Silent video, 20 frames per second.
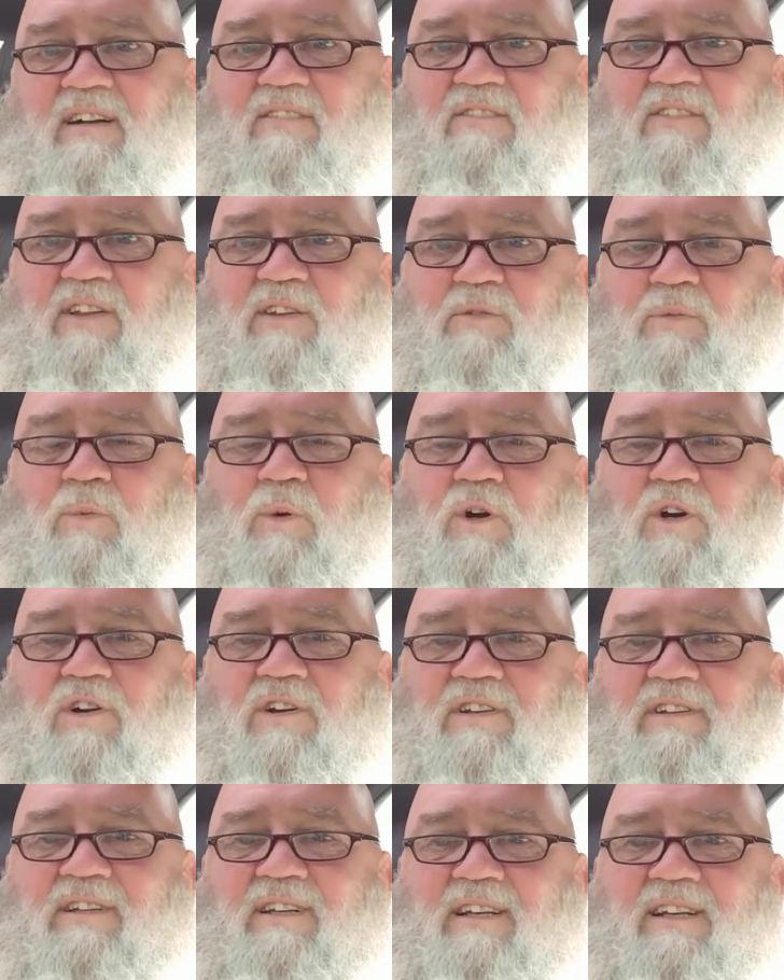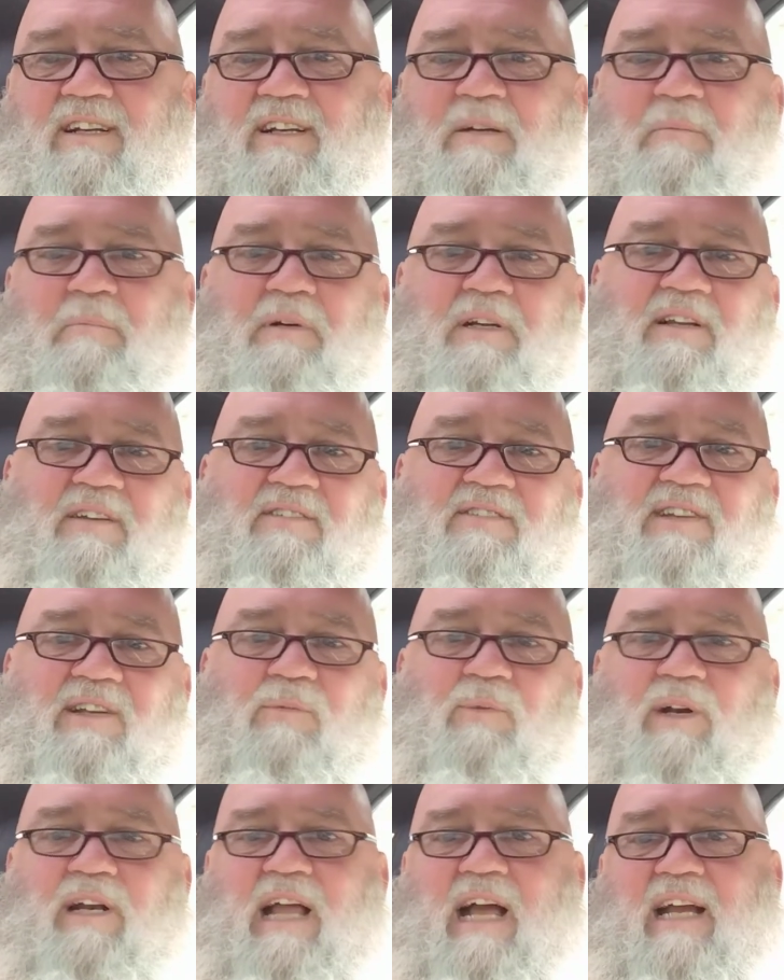of this world, because
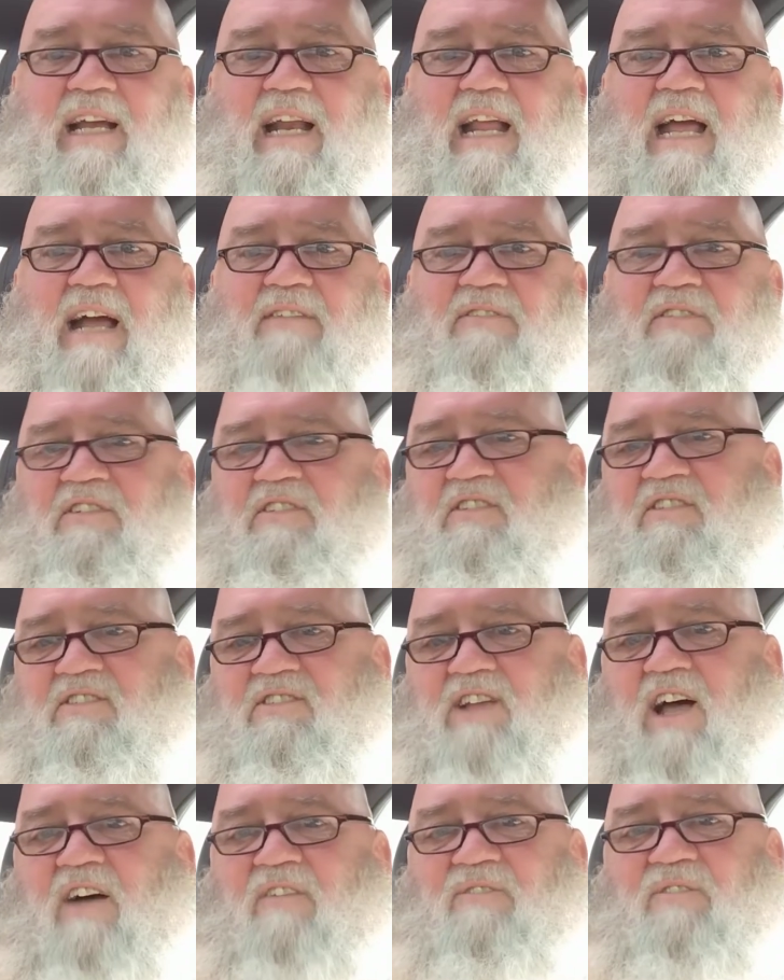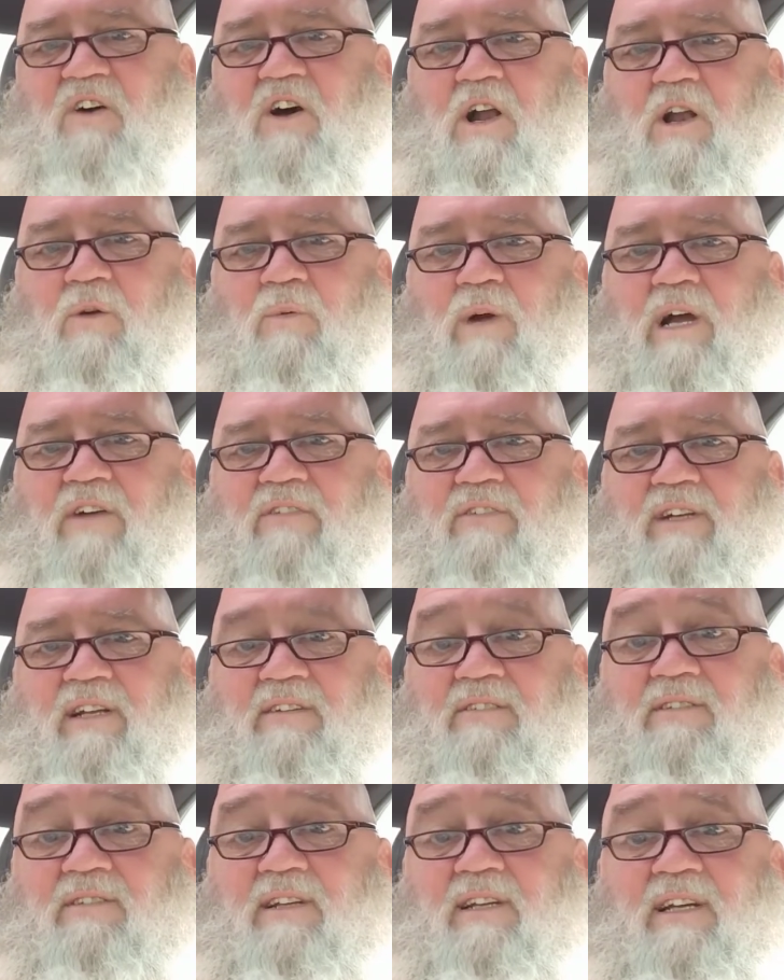see, we're not going to have stuff all around
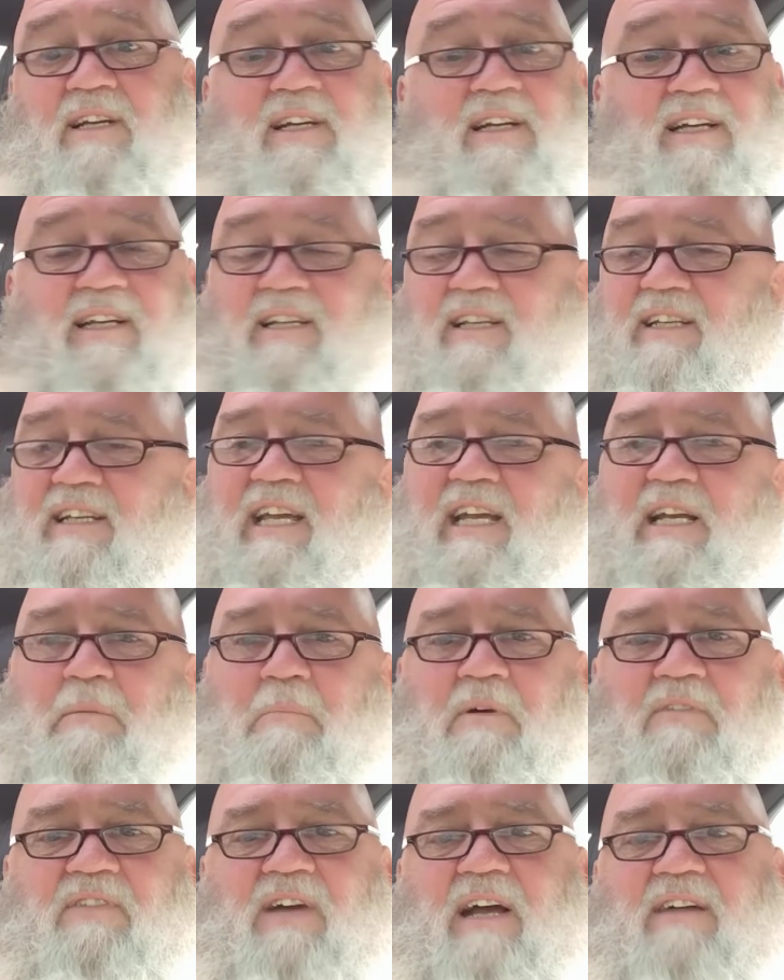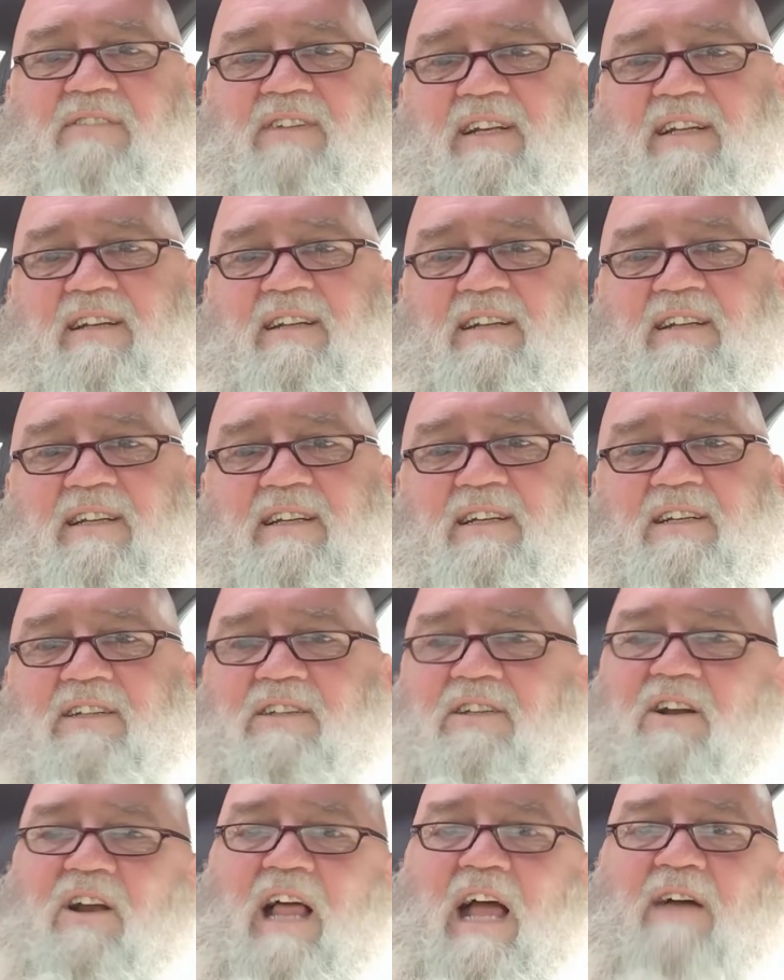us in the kingdom of heaven.
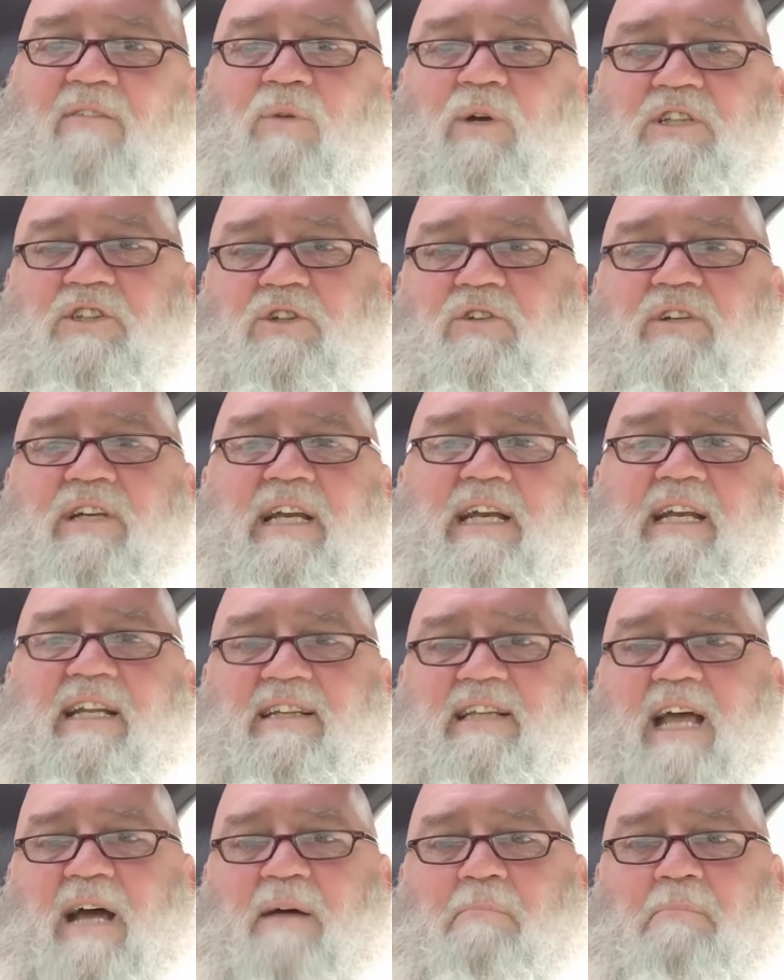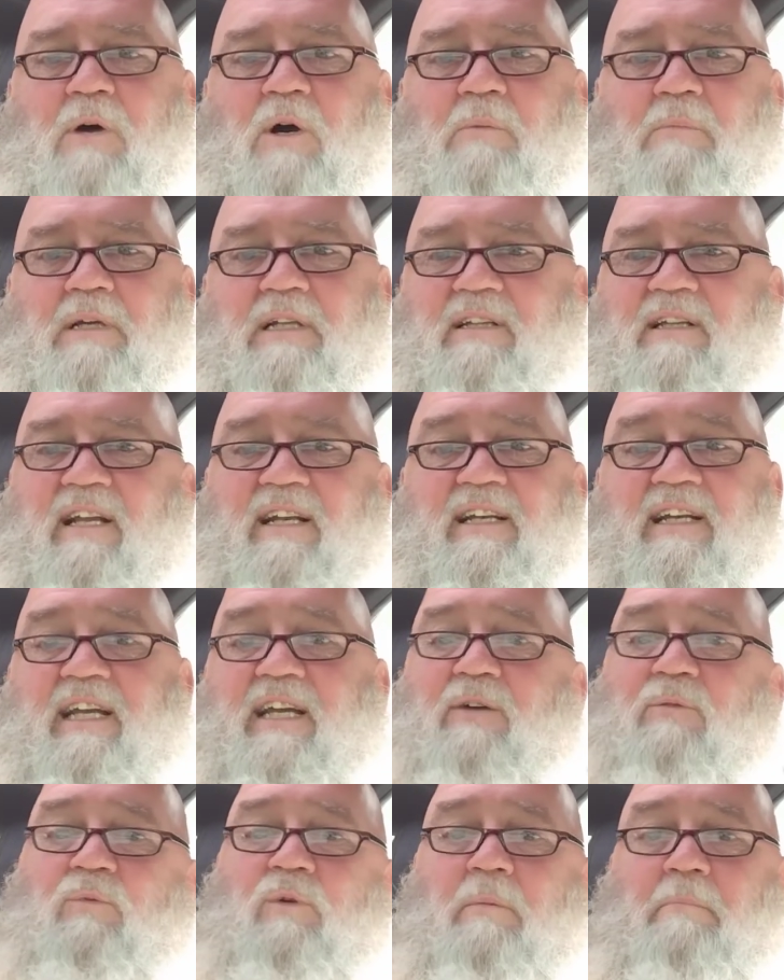You'll have what you need at that moment, then
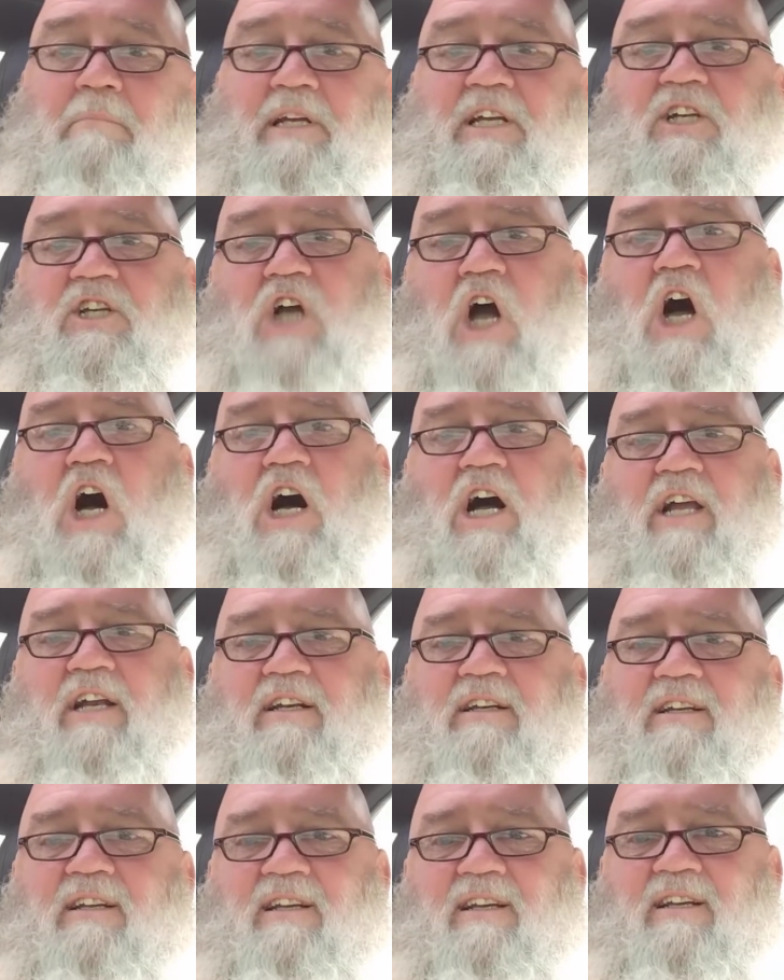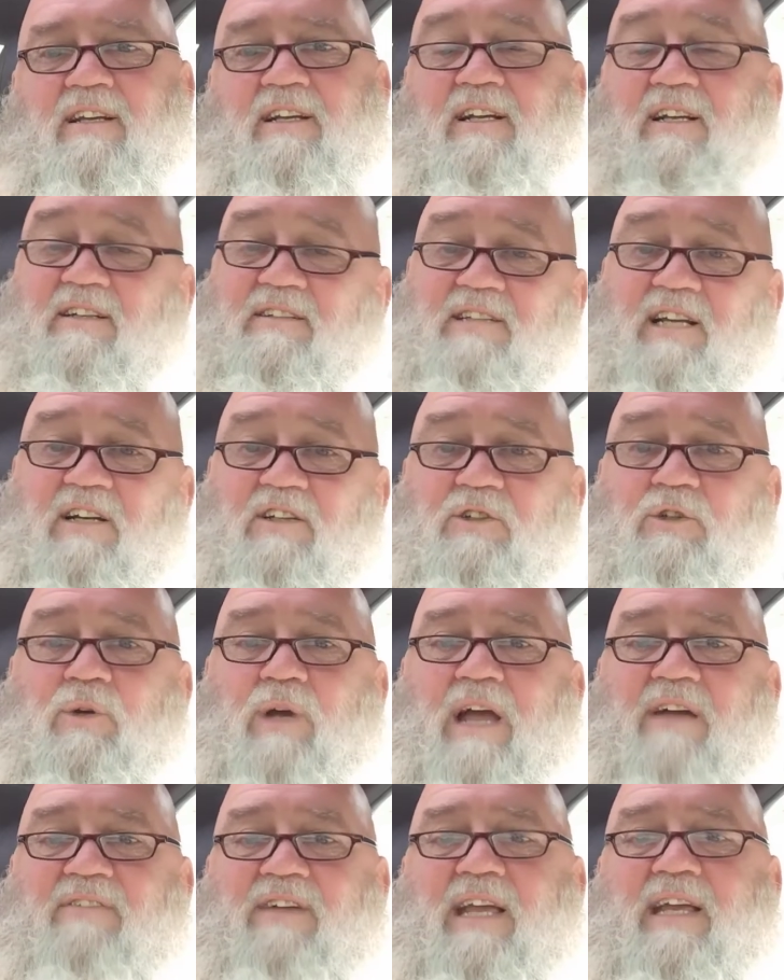it will be gone until you
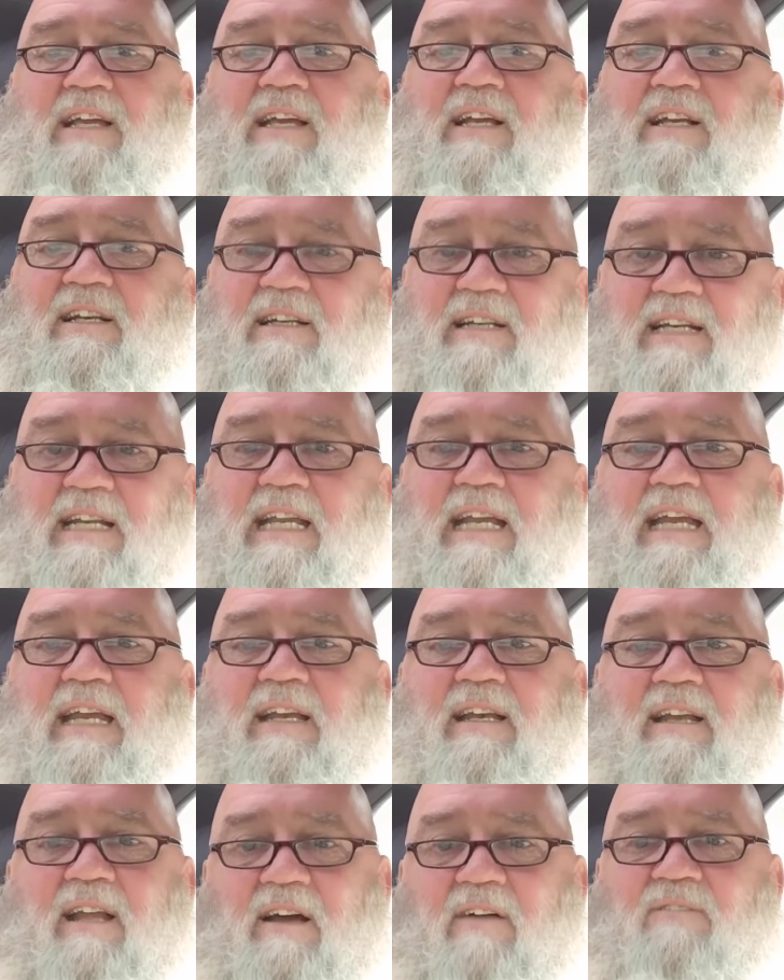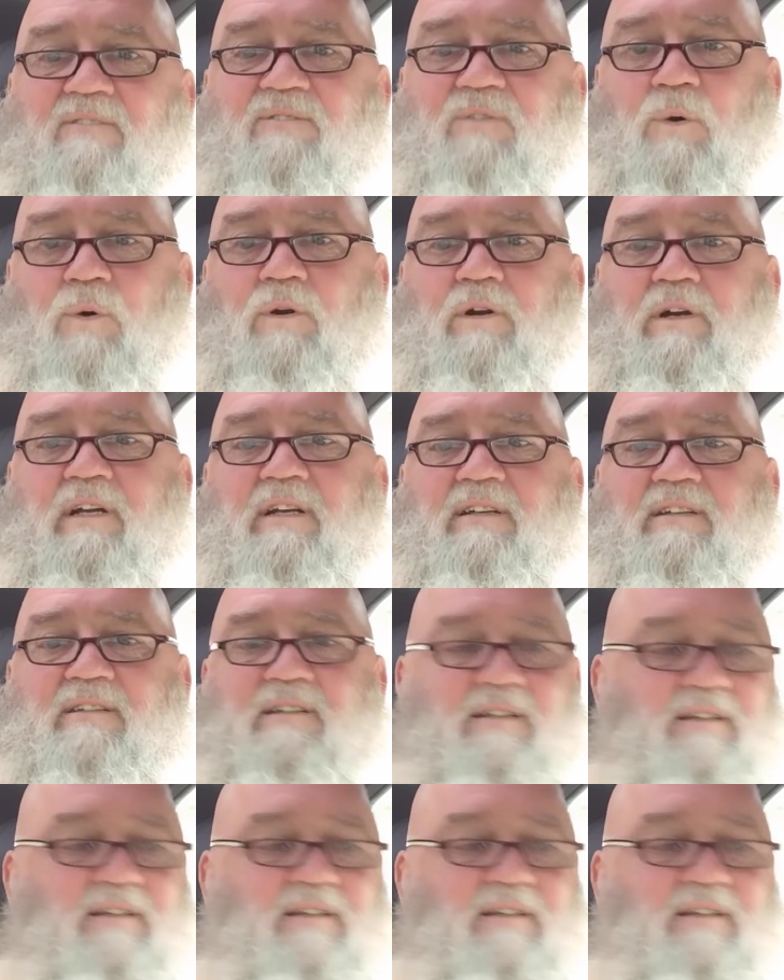have a need for it.